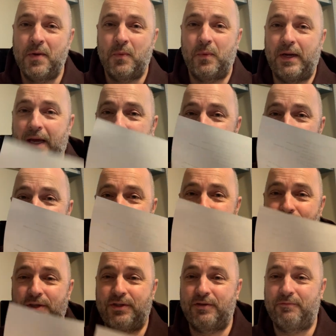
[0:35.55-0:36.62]
We have our
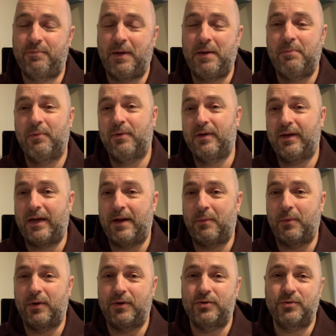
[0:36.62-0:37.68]
sheets of paper, and now we're
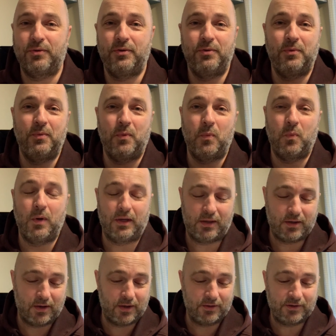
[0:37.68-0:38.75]
going to show you what
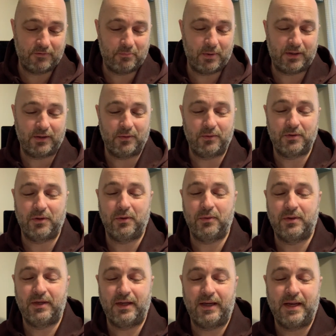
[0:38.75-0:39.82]
cards I picked out to go
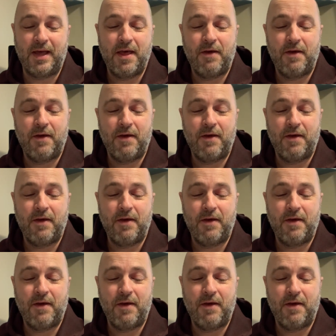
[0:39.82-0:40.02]
today.